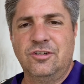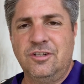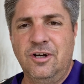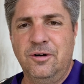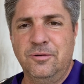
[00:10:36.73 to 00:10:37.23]

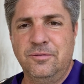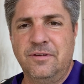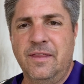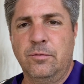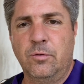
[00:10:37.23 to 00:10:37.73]
tones
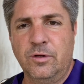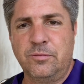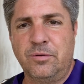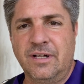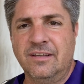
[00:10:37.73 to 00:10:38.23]
and they were
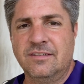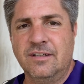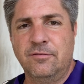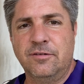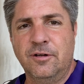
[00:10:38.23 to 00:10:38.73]
whispering and
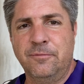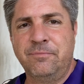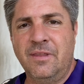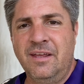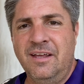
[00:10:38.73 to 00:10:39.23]
stuff. So
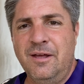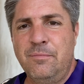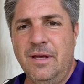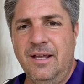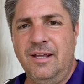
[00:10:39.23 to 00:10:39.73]

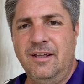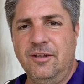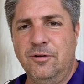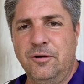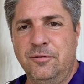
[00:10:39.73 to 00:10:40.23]
pay
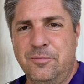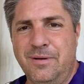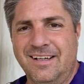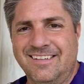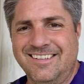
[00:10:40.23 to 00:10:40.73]
your
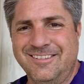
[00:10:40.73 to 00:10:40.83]
respects.